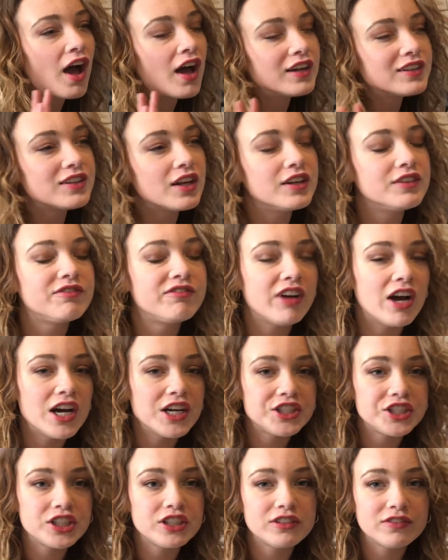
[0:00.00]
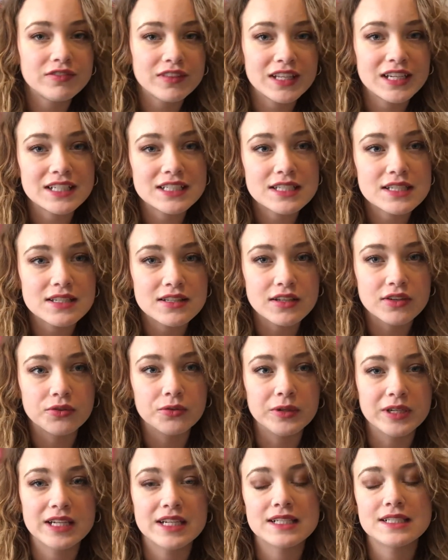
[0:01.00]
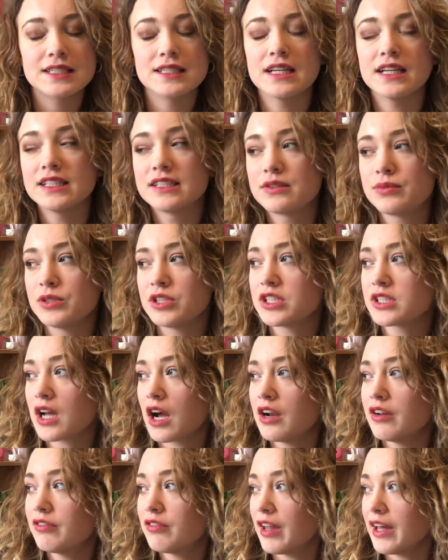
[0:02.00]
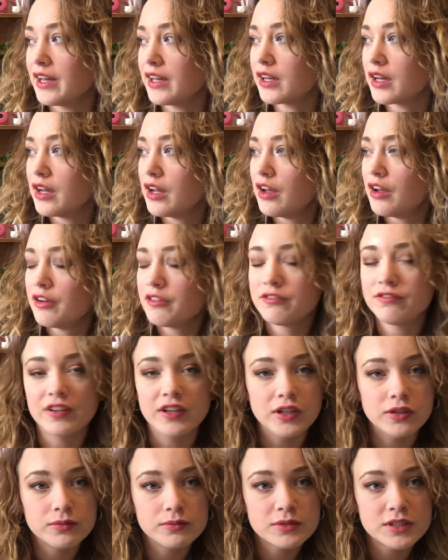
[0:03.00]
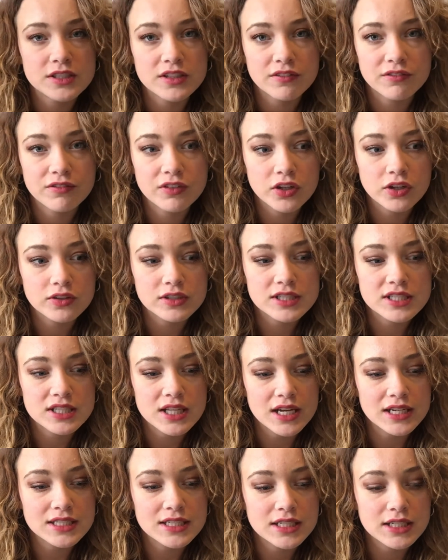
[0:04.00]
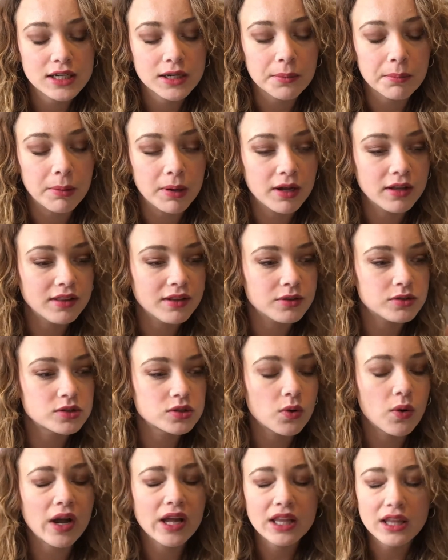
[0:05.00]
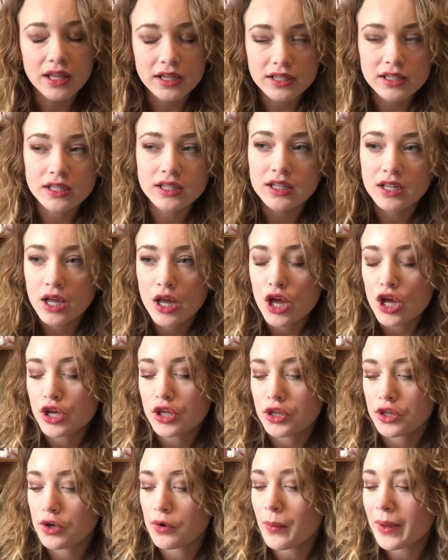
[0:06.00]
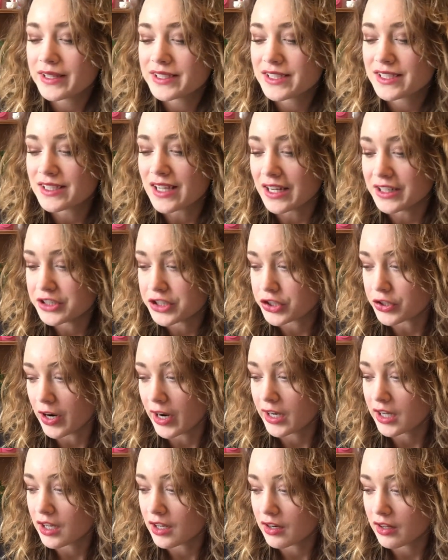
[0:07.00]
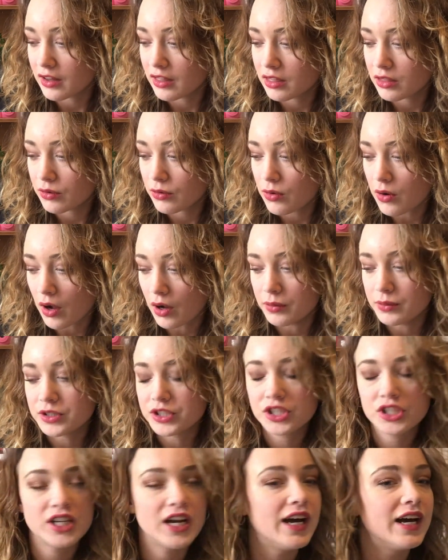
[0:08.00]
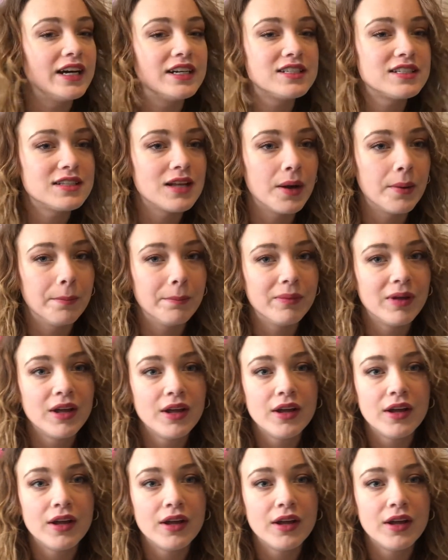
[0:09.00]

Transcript: a version of this that already exists, which is kind of like films for your aesthetic, but that was quite like US-centric, and I thought I would share some